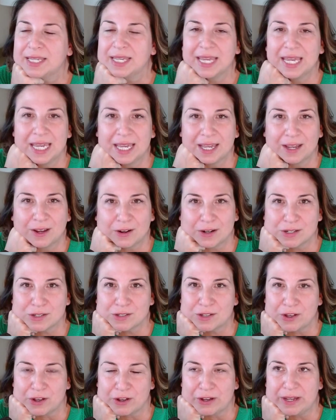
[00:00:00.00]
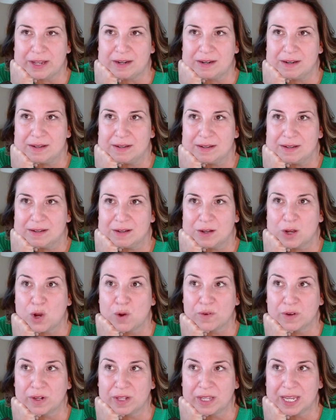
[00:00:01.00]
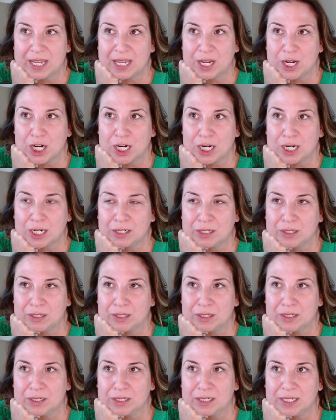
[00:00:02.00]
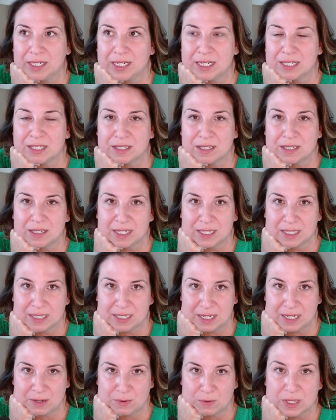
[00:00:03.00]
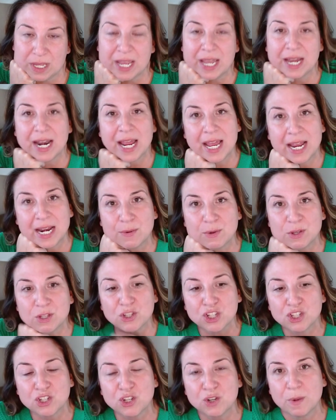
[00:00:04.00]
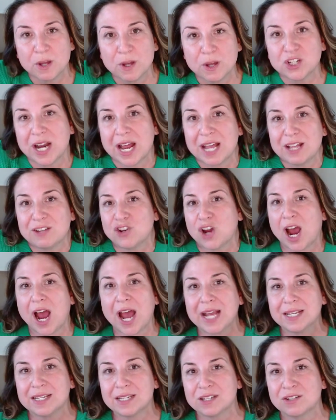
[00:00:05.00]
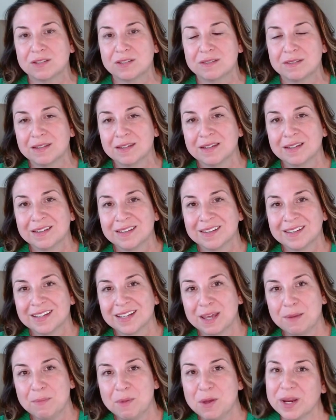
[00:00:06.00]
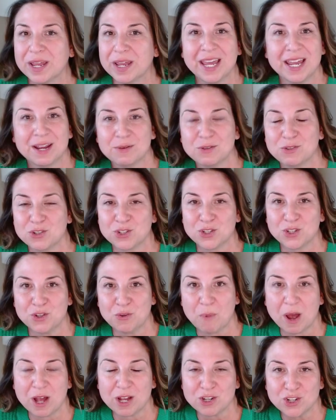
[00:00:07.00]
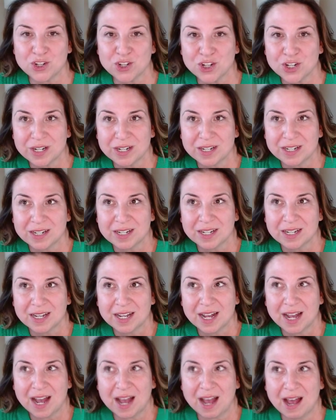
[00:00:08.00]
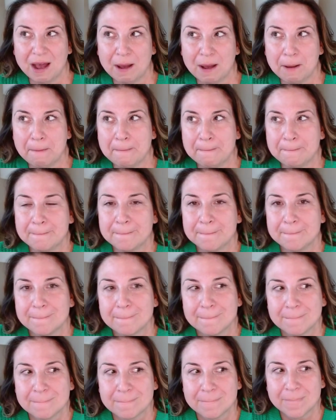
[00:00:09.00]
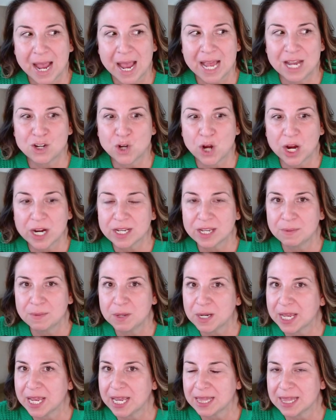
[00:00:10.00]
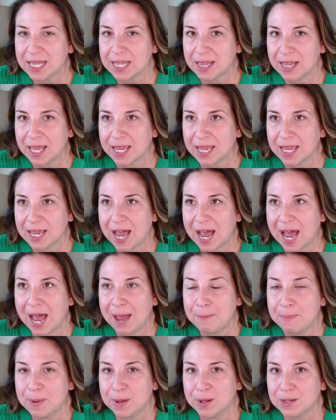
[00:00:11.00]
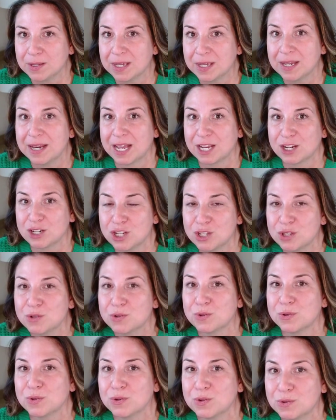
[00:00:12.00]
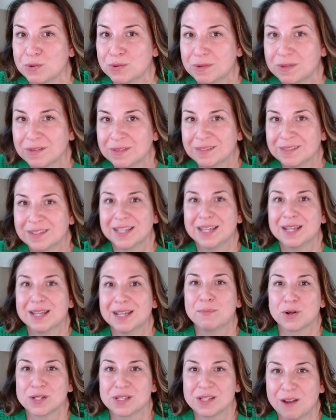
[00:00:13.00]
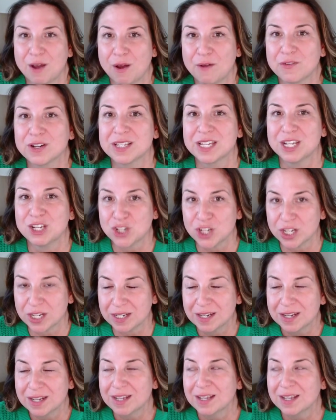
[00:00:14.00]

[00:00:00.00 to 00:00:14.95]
eager is good. Overly eager it was, and it was just too much. And I tried to communicate, it was just too much. And tried to communicate that, like, I build connection through in-person conversation,